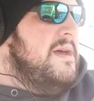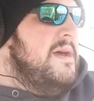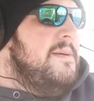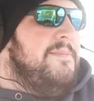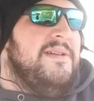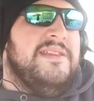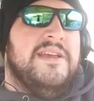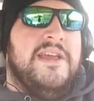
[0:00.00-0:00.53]

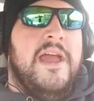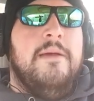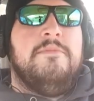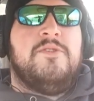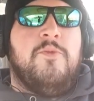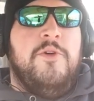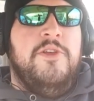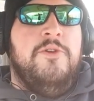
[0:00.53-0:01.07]
but the
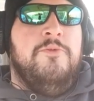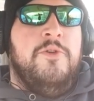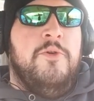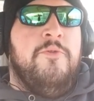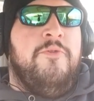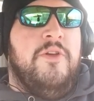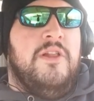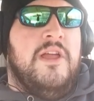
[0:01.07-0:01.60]
games where you
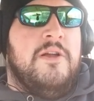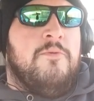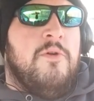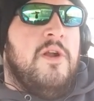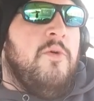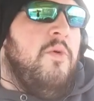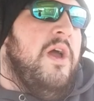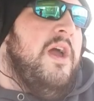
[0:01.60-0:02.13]
do feel like
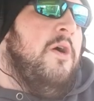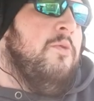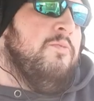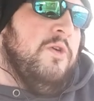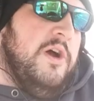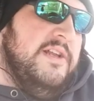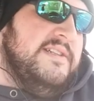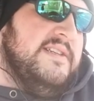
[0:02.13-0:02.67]
runaway home
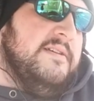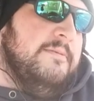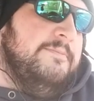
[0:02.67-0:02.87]
runs.